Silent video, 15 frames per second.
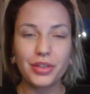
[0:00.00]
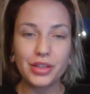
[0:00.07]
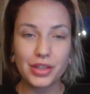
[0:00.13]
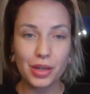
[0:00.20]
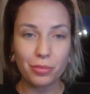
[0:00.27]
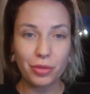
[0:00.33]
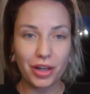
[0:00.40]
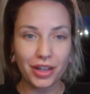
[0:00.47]
What's
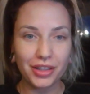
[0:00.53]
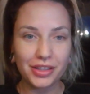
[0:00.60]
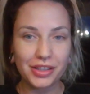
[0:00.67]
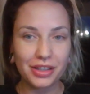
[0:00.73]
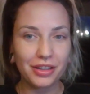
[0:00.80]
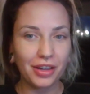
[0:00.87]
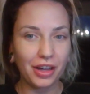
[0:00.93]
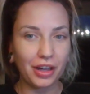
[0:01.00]
up,
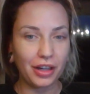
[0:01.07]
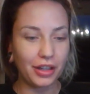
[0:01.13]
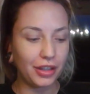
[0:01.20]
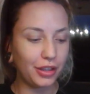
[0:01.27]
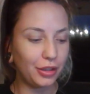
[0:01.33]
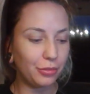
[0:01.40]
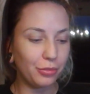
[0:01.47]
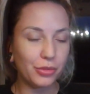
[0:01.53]
guys? I
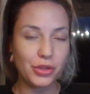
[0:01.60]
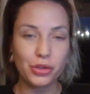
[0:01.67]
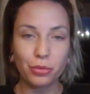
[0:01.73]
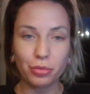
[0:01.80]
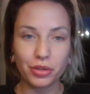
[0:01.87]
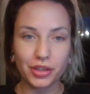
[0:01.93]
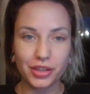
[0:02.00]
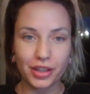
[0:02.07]
am
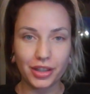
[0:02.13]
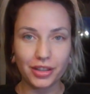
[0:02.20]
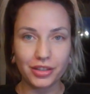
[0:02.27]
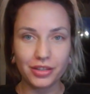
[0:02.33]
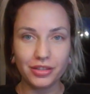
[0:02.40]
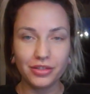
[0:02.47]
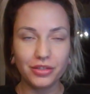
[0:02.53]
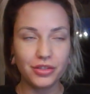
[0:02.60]
super
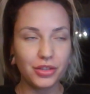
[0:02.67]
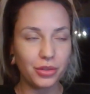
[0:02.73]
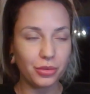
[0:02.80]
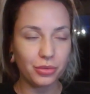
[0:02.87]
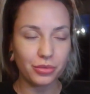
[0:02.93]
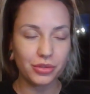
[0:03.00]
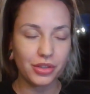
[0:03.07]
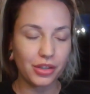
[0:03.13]
excited
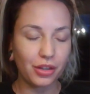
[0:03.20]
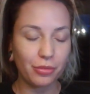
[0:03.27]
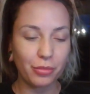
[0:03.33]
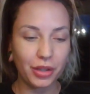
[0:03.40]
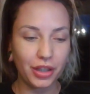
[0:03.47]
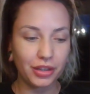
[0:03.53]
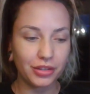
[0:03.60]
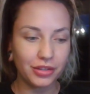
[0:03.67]
to start
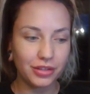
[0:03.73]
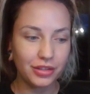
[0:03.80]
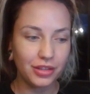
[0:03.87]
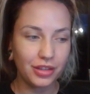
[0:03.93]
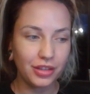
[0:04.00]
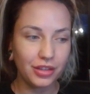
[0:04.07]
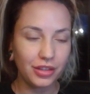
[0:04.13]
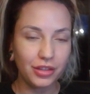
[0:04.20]
my
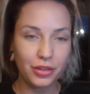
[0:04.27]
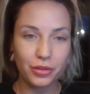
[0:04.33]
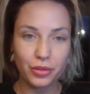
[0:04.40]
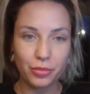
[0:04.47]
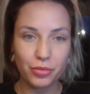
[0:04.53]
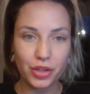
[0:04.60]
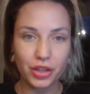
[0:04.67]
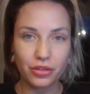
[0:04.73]

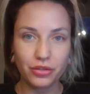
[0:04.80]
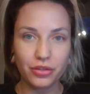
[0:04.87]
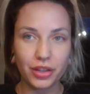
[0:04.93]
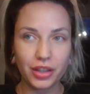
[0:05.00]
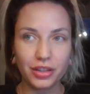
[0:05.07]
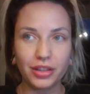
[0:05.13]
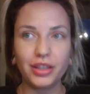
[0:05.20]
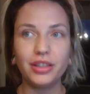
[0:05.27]
YouTube channel
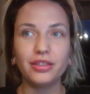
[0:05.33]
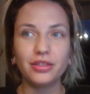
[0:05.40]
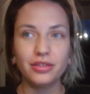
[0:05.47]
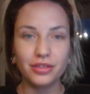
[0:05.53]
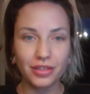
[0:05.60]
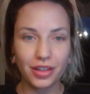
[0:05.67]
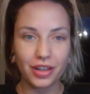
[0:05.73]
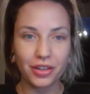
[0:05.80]
finally,
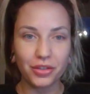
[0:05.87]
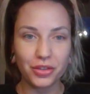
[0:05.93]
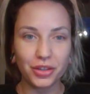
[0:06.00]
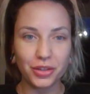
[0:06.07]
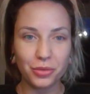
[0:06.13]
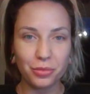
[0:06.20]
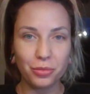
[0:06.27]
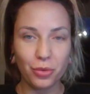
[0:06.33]

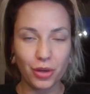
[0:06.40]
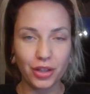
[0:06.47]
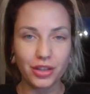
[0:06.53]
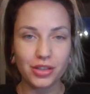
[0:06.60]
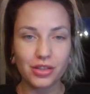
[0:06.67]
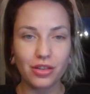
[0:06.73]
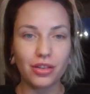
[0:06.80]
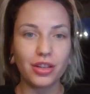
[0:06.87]
after wanting
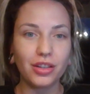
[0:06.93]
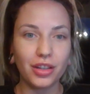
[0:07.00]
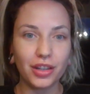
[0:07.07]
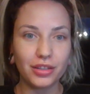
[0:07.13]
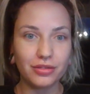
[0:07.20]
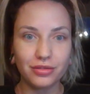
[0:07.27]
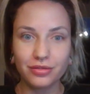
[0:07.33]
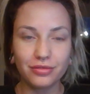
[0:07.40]
to start it like
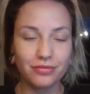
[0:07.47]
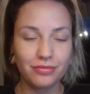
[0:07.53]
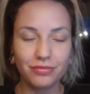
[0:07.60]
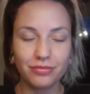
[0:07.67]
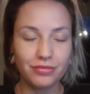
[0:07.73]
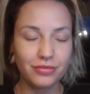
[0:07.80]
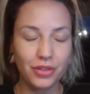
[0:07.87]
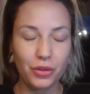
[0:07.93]

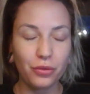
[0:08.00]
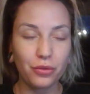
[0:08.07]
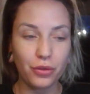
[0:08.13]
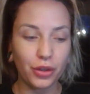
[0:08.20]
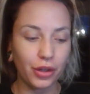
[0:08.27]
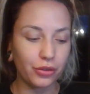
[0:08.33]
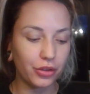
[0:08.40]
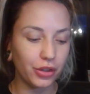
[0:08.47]

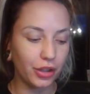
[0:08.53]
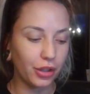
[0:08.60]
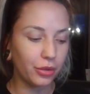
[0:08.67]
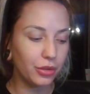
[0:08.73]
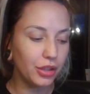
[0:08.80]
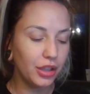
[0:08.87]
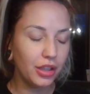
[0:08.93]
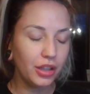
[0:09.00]
forever ago.